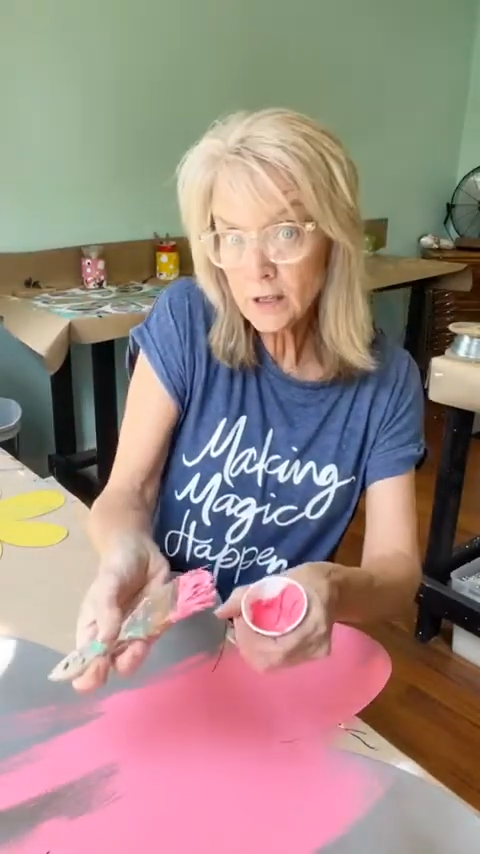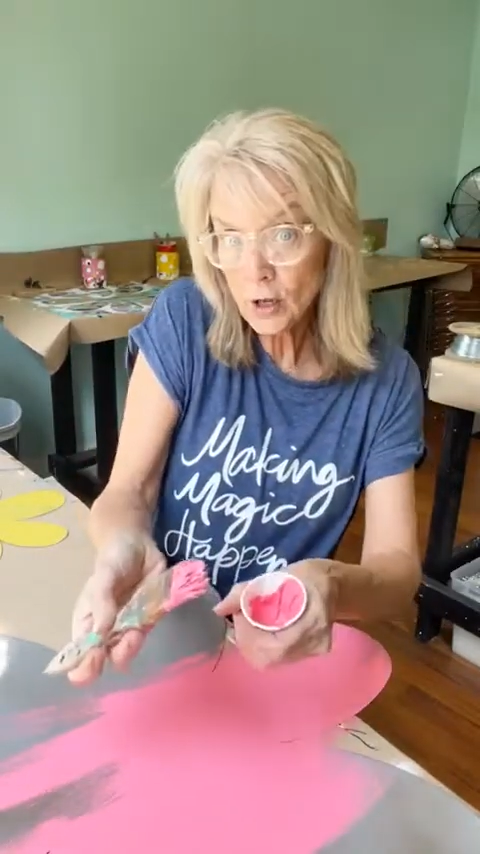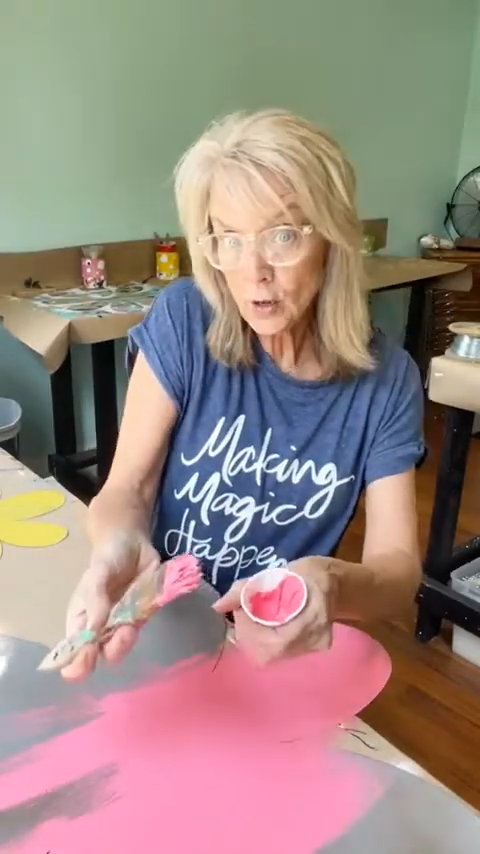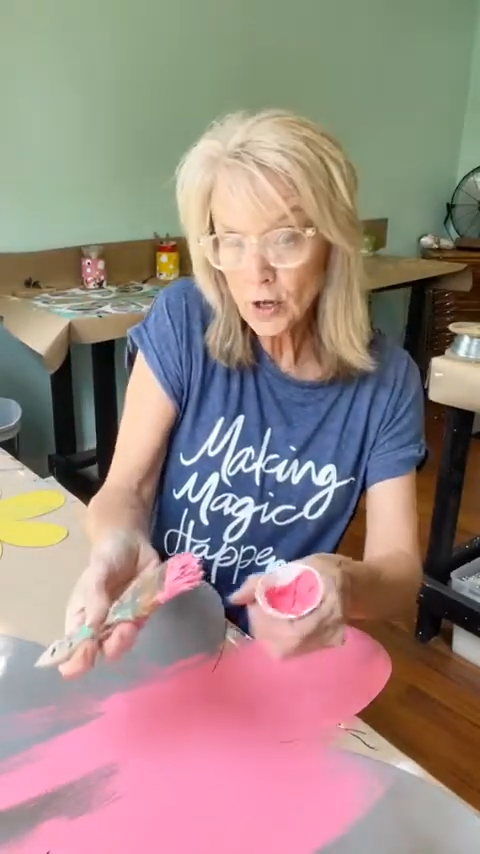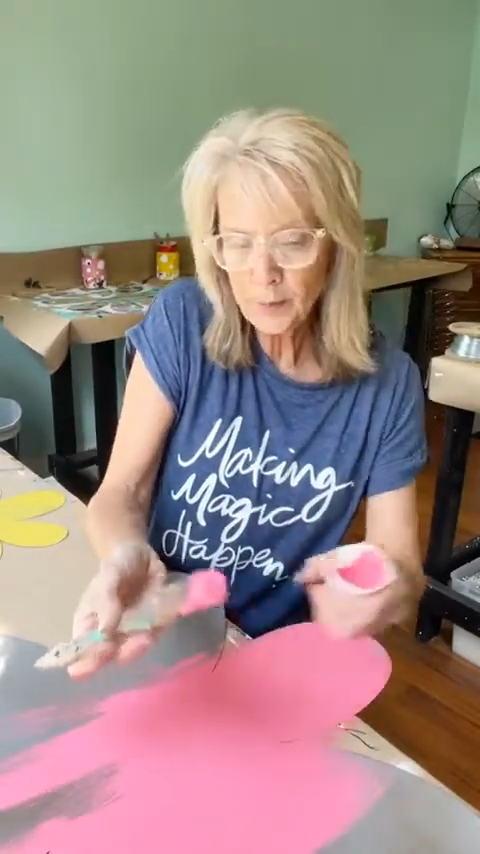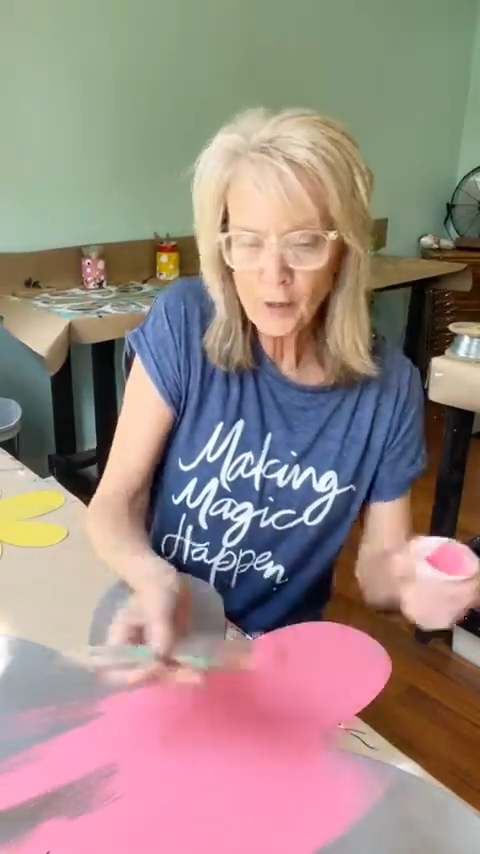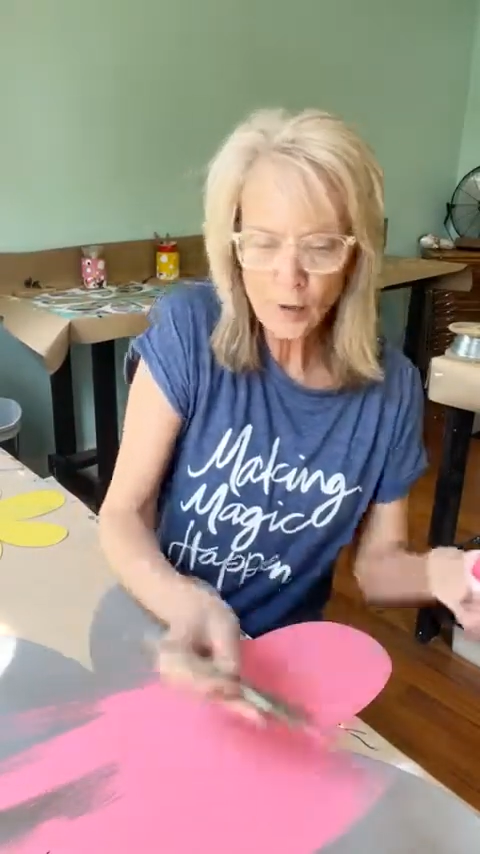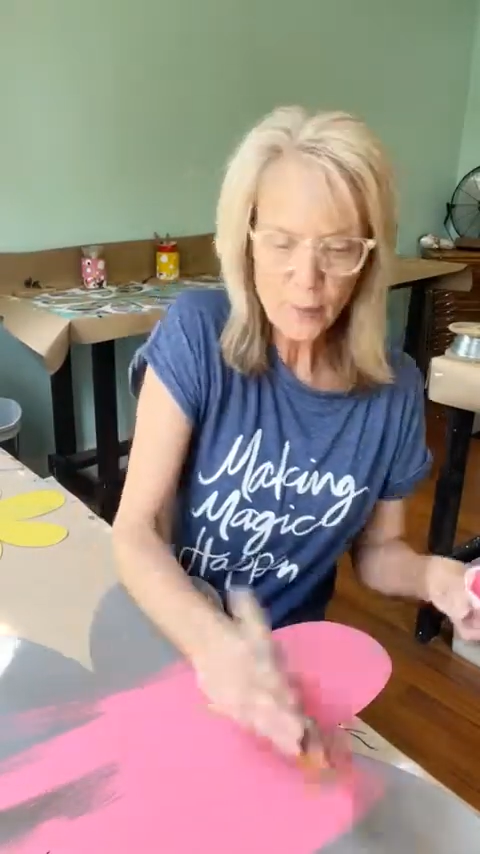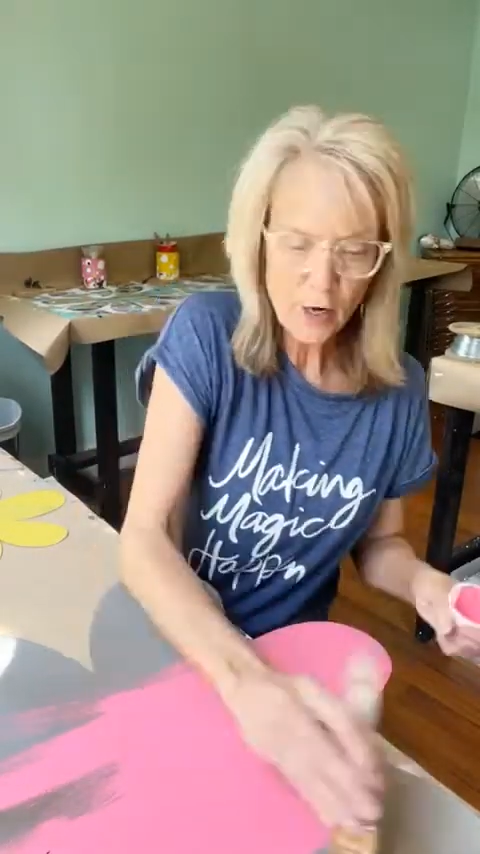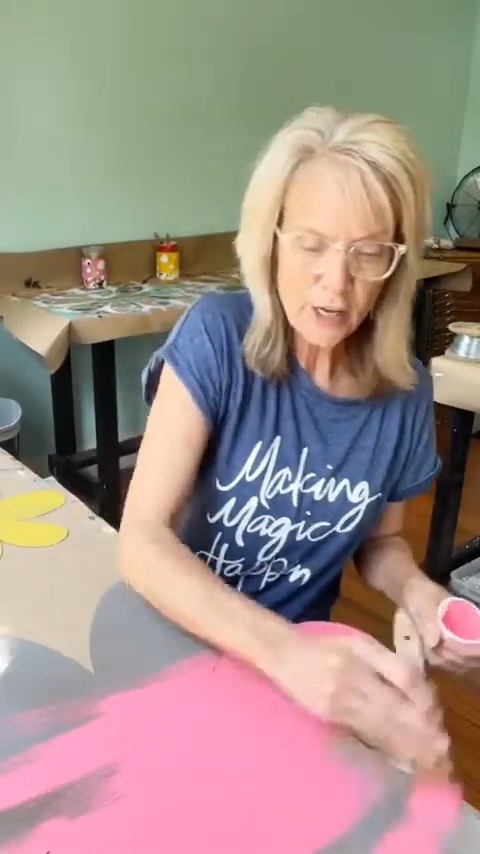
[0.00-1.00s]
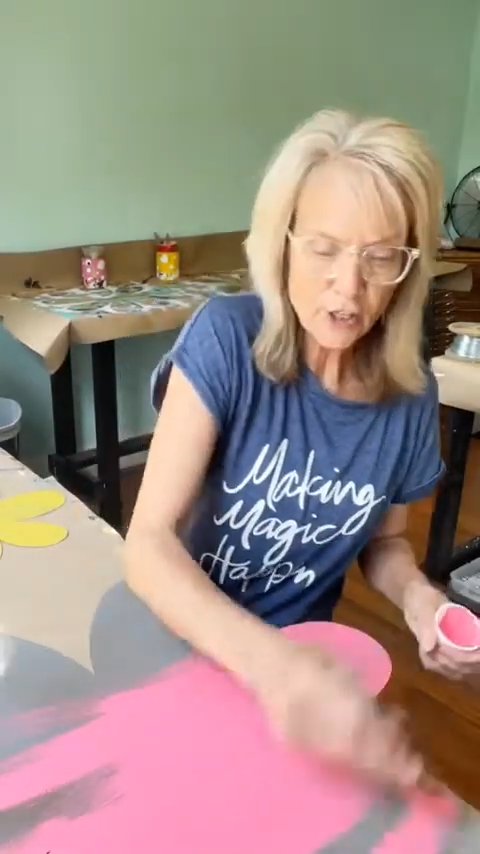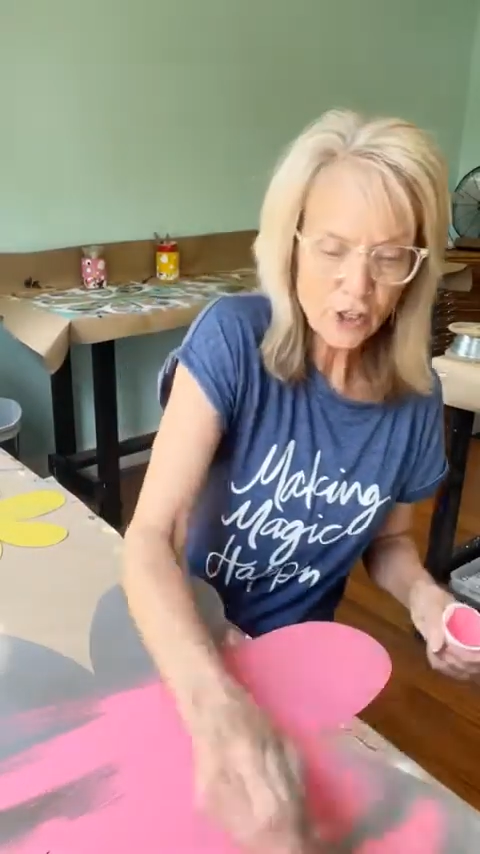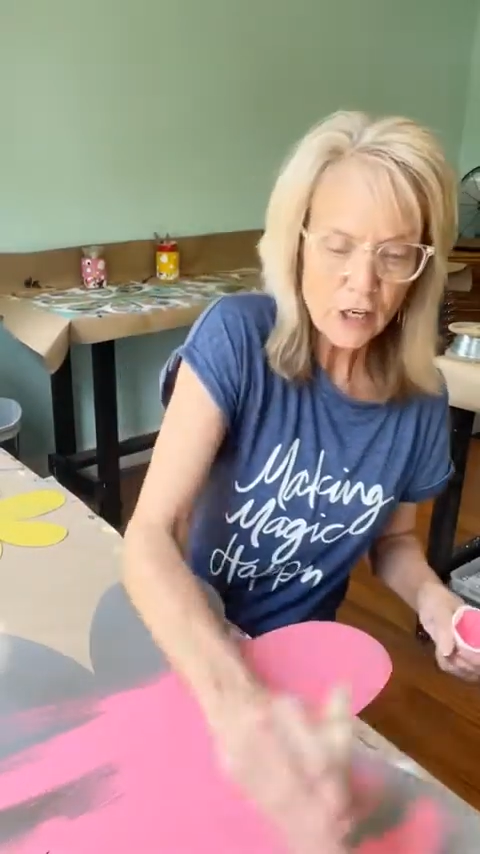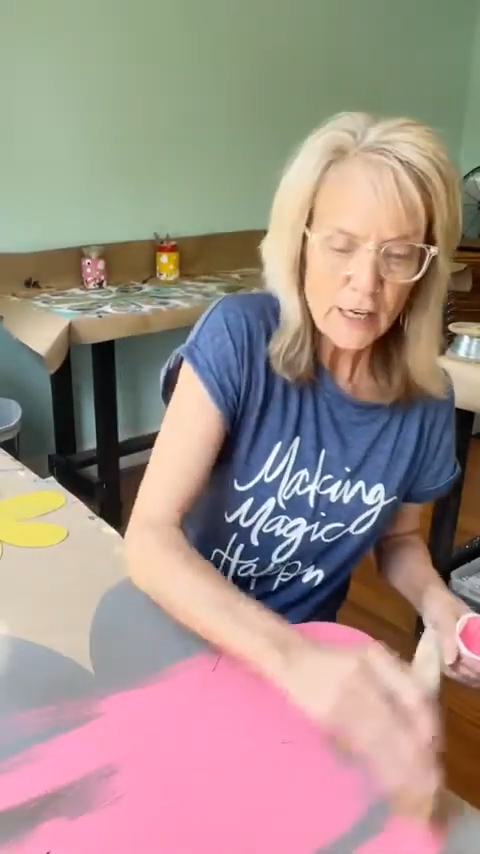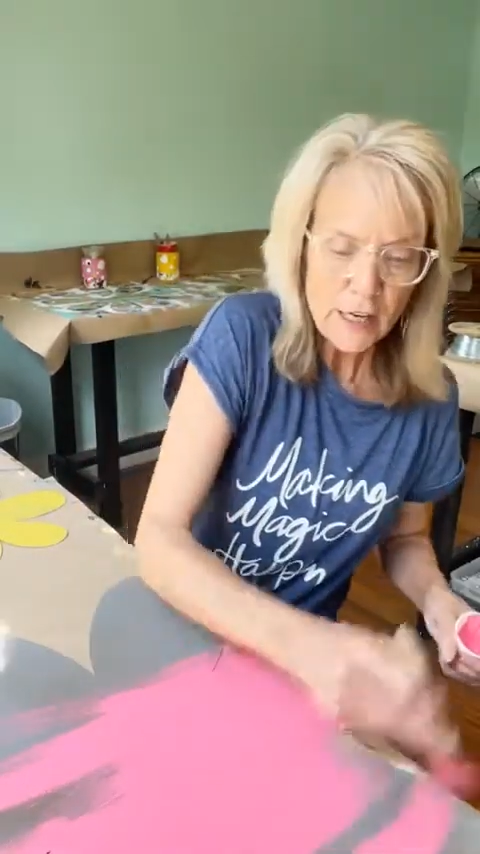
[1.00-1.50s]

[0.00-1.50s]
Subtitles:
load up your brush,